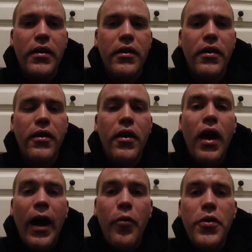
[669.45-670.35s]
And
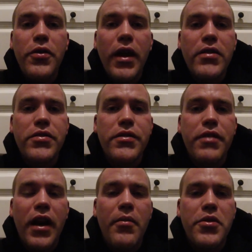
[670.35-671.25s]
I want you guys to leave
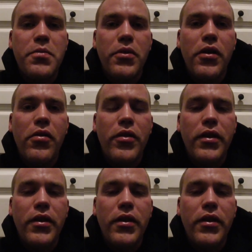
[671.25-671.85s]
comments below